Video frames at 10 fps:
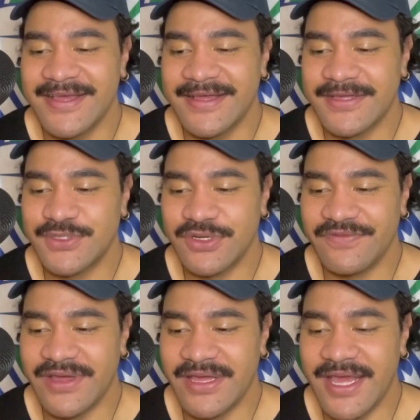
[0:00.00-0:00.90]
sort of
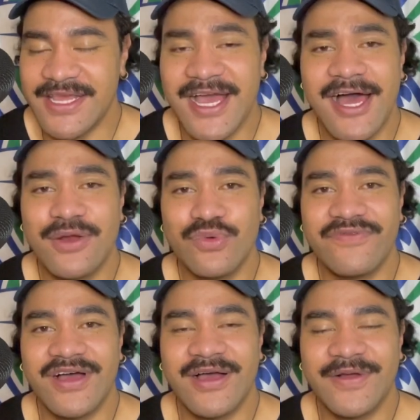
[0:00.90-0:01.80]
a yarn with
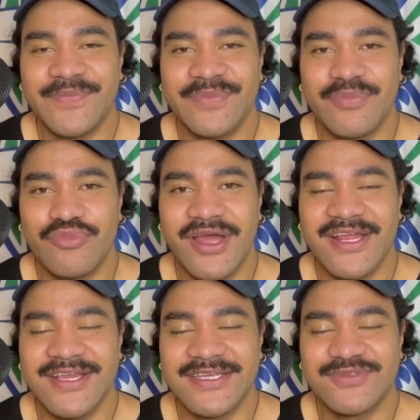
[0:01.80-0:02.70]
Brad
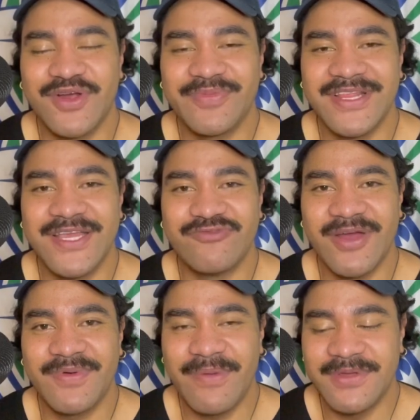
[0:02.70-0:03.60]
Inger's Rugby League
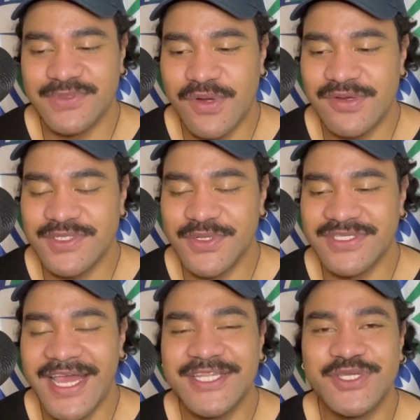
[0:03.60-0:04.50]
wrap-up as well, so
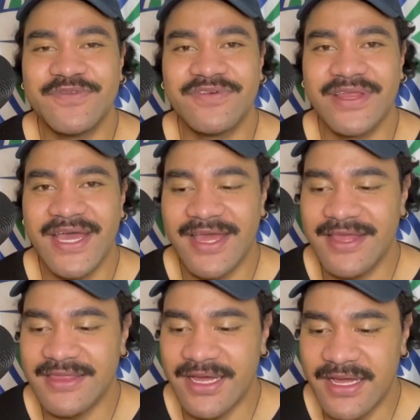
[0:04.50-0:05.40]
stay tuned for that.
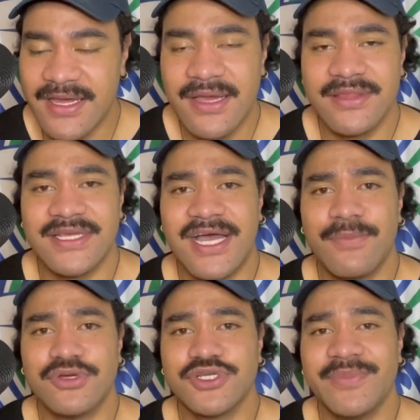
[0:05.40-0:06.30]
And I'm
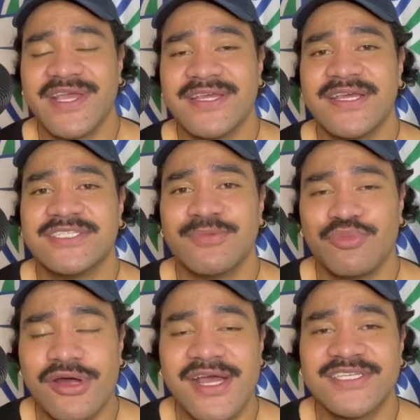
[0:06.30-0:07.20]
also making a
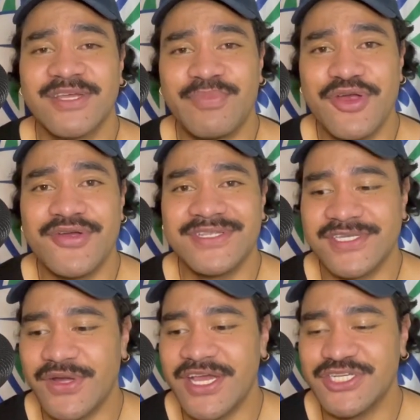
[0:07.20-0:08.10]
surprise appearance
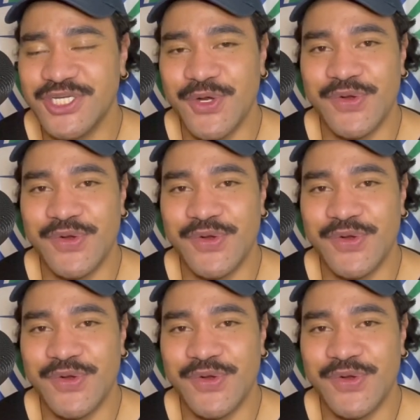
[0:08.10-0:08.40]
on a show.